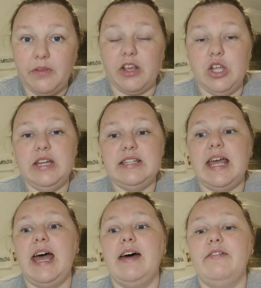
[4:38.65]
So you need to
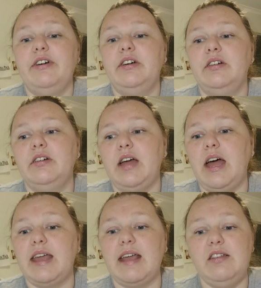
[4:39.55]
have,
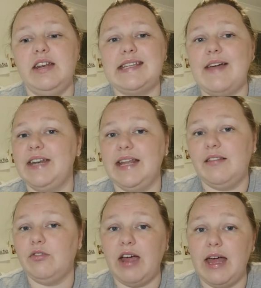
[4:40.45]
I guess you need to have an
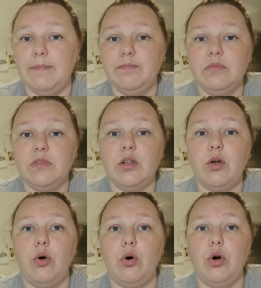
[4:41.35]
Instagram
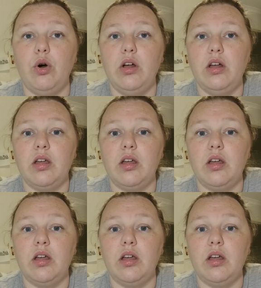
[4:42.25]
or